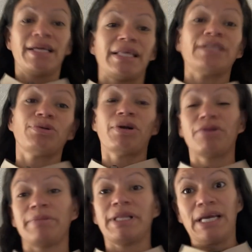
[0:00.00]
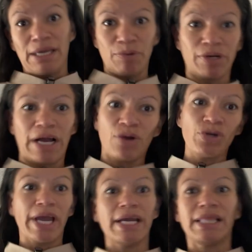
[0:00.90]
That's where I would have been like, well,
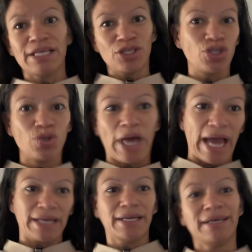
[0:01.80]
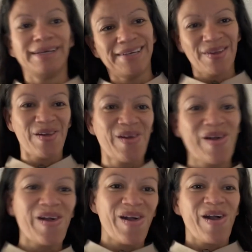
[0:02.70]
okay, let's do that.
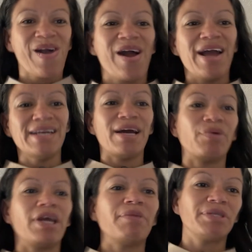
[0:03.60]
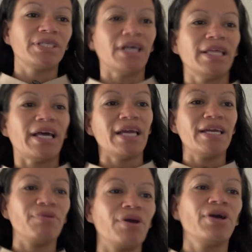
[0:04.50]
And now when Ammon saw that
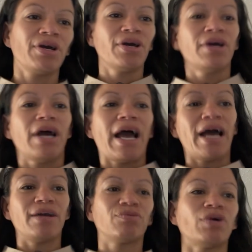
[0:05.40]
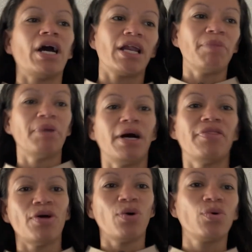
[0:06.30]
he had wrought
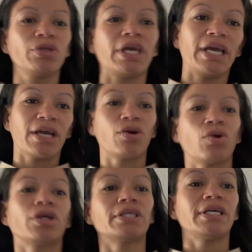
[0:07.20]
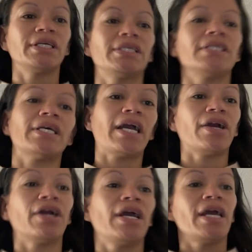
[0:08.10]
upon the old king according to his
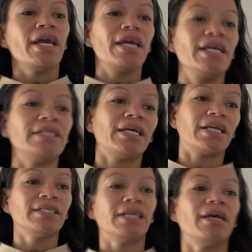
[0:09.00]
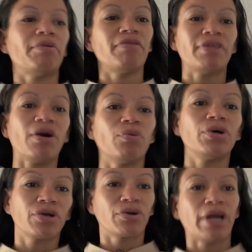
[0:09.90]
desire, he said unto him, If thou
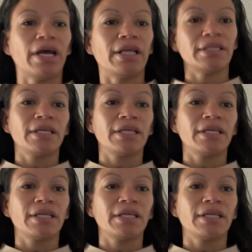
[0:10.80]
wilt grant